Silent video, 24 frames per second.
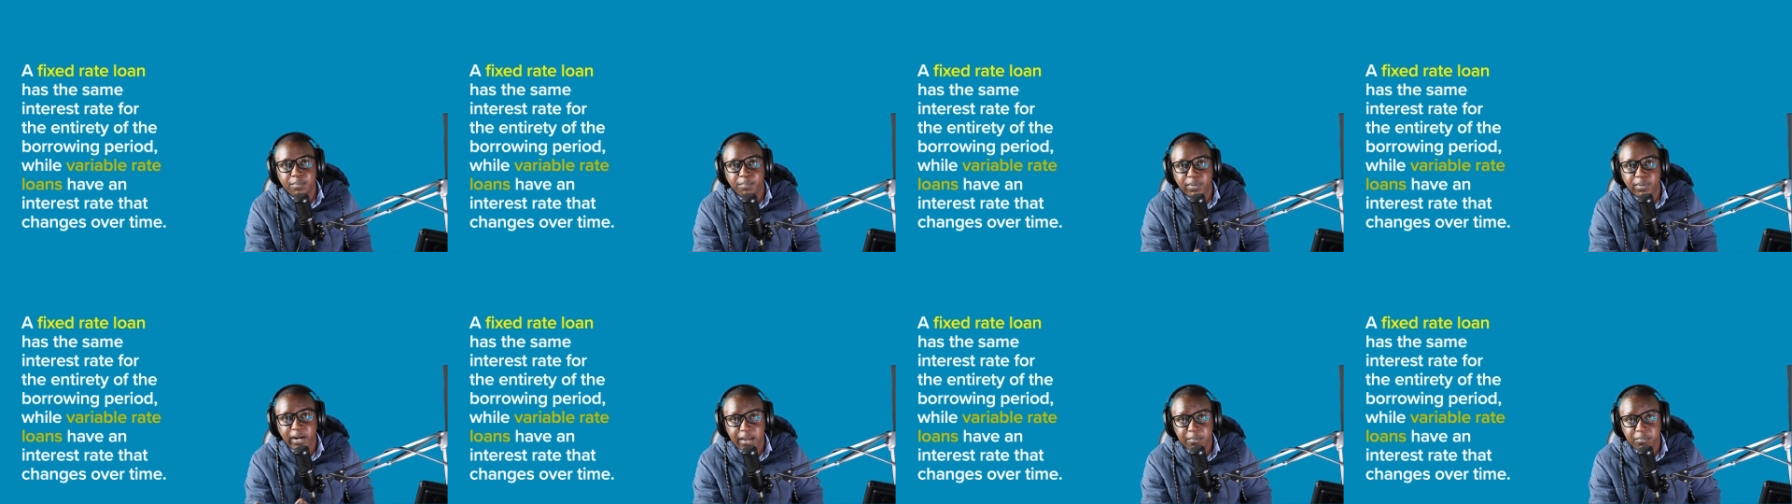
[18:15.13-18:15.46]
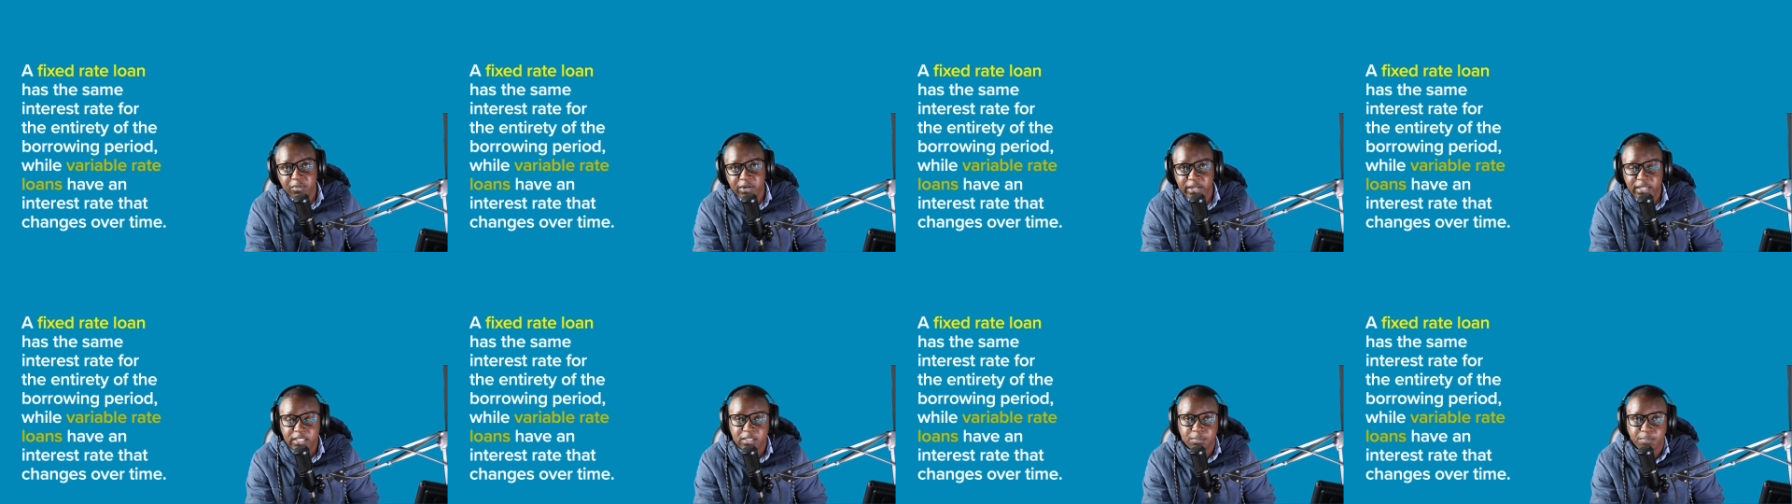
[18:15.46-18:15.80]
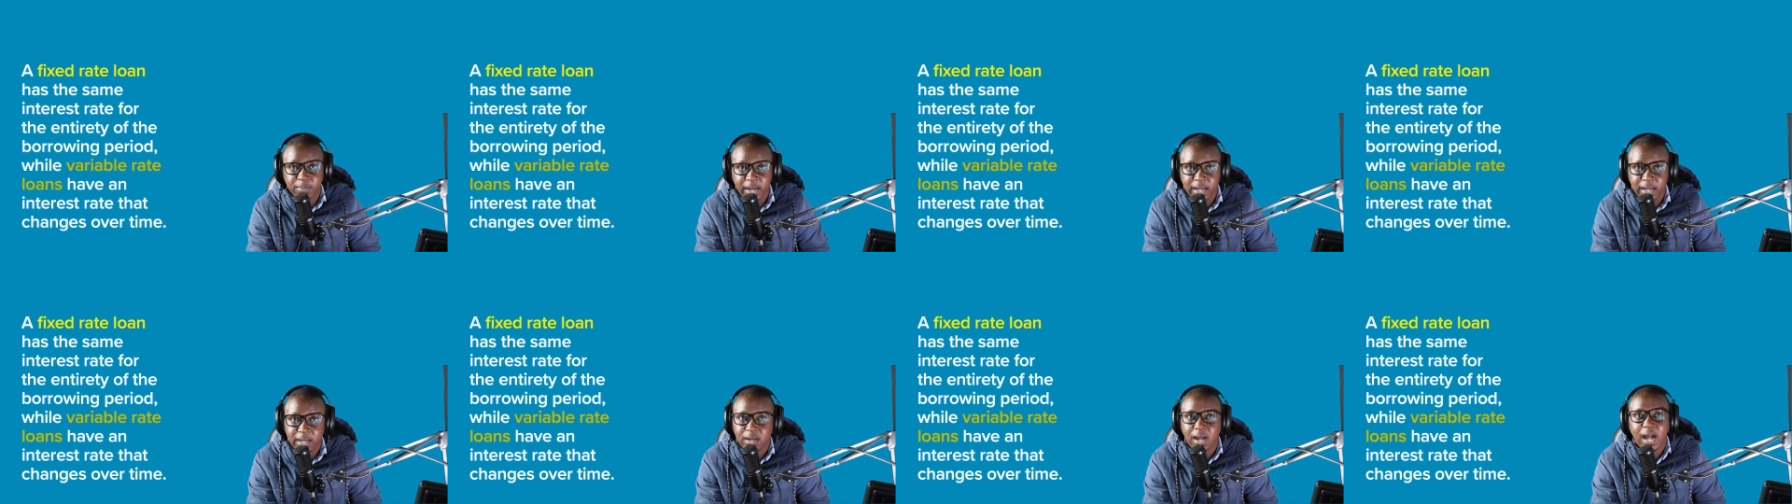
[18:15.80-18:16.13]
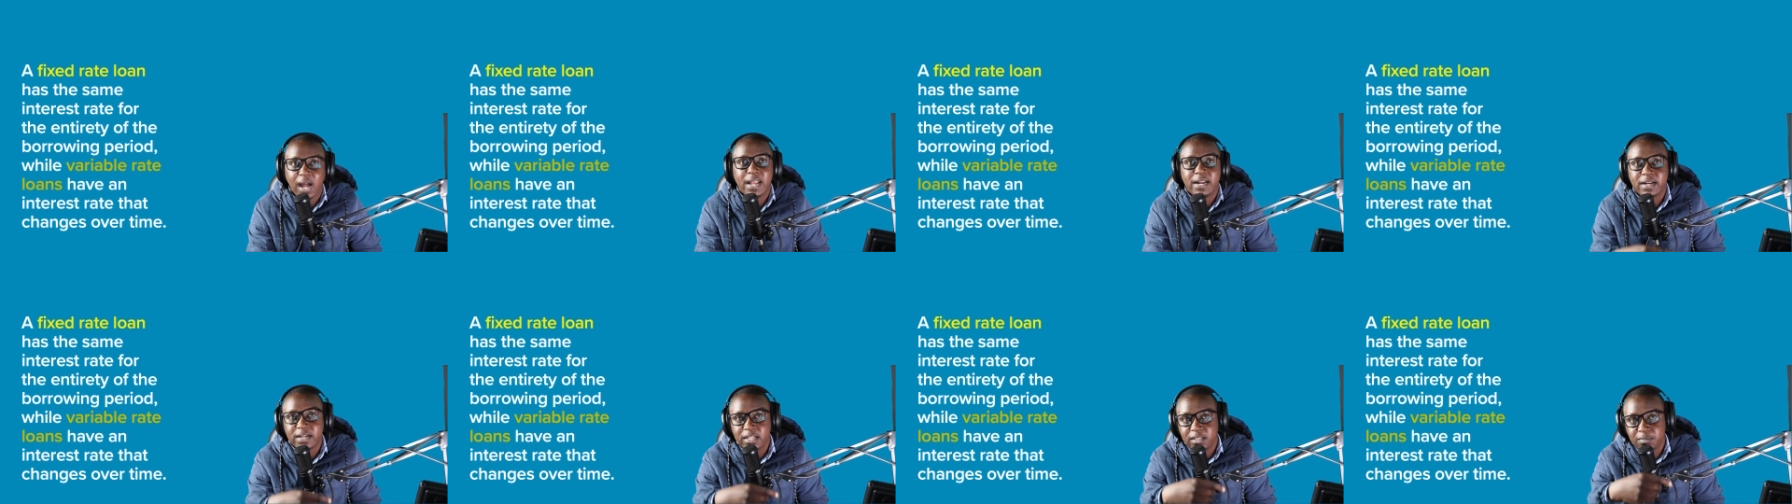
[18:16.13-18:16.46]
prime rate by
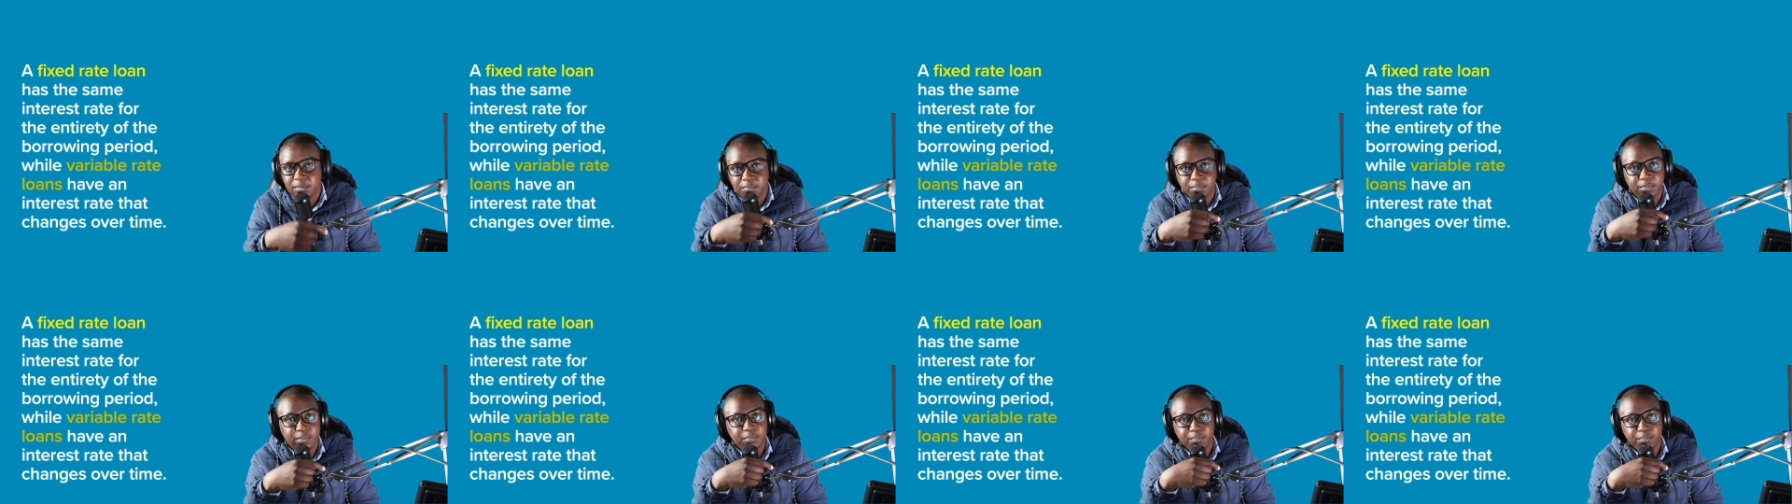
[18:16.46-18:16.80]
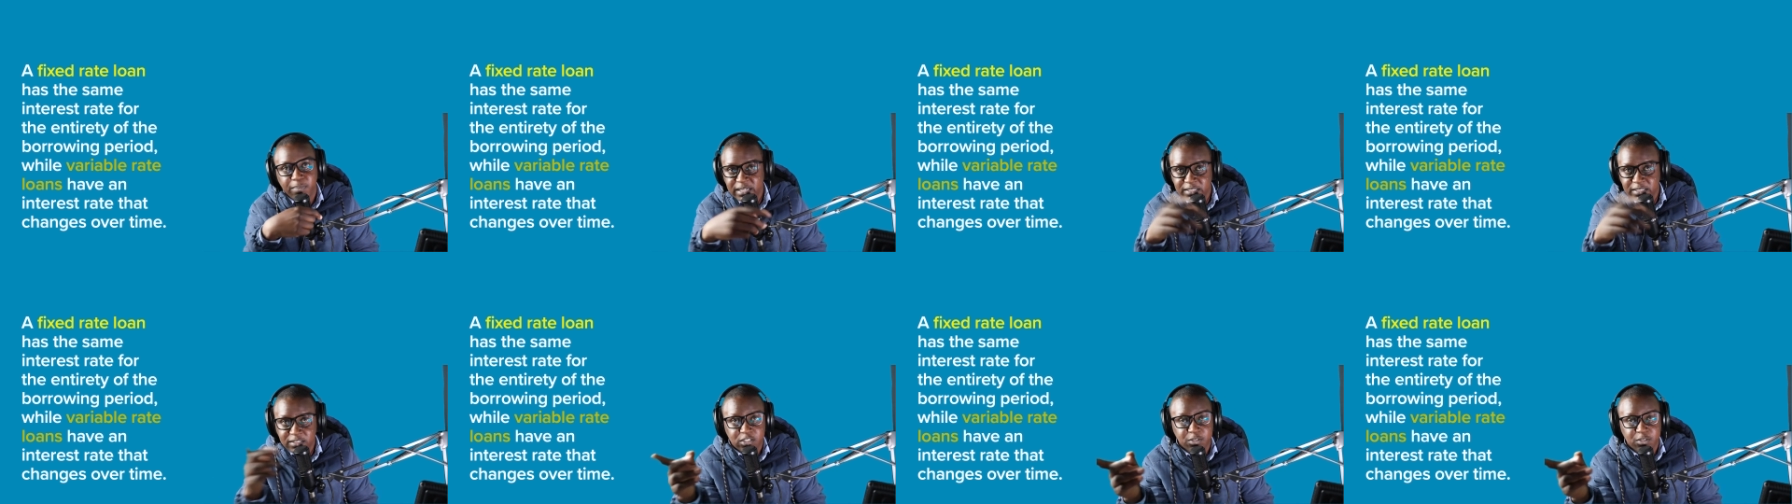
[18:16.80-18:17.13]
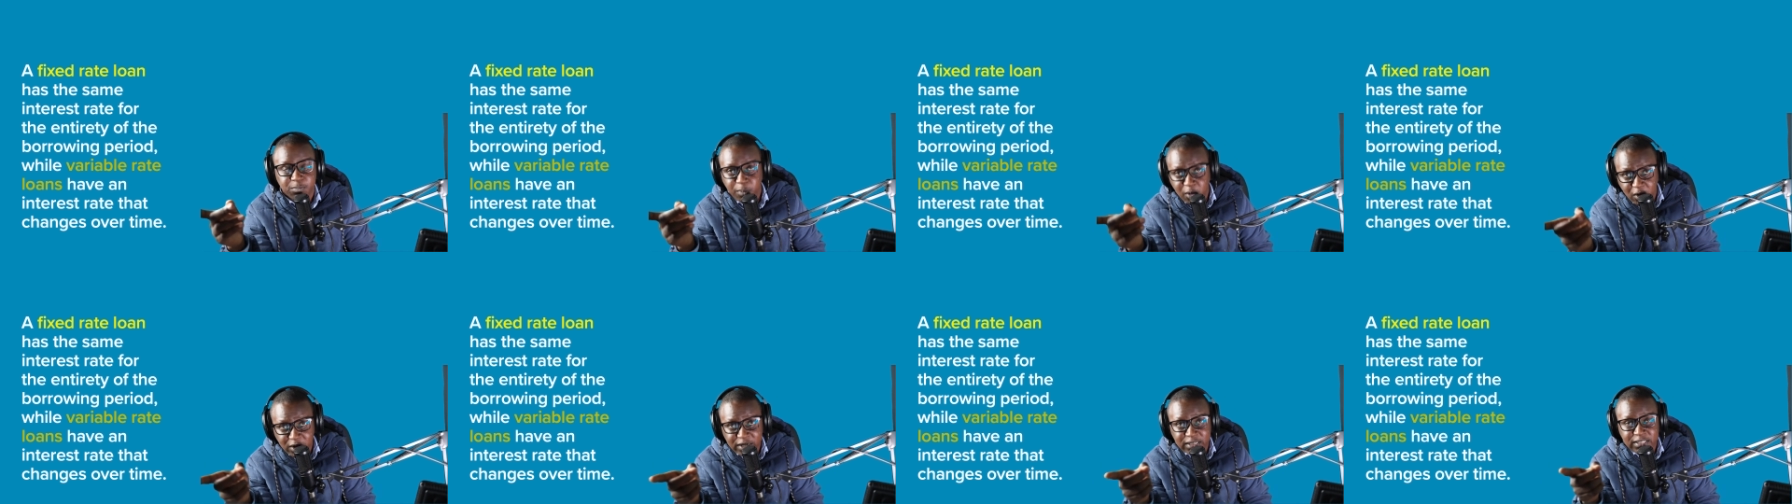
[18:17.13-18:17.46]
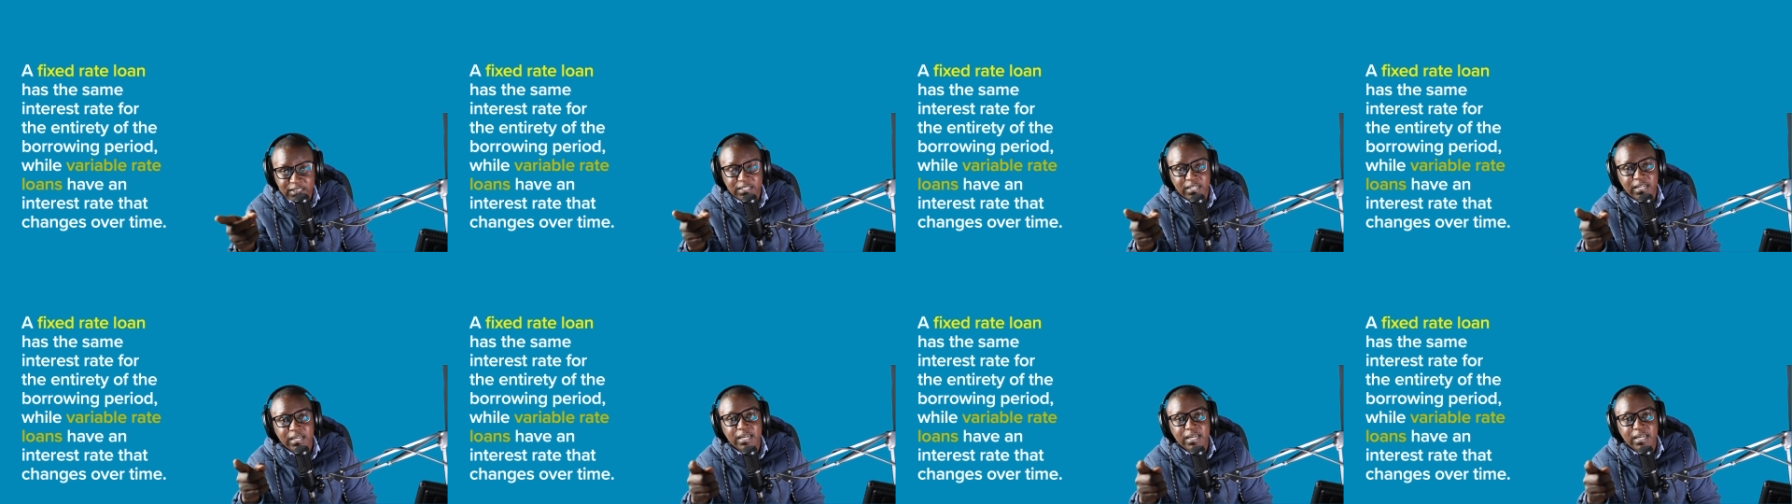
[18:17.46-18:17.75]
100 basis point,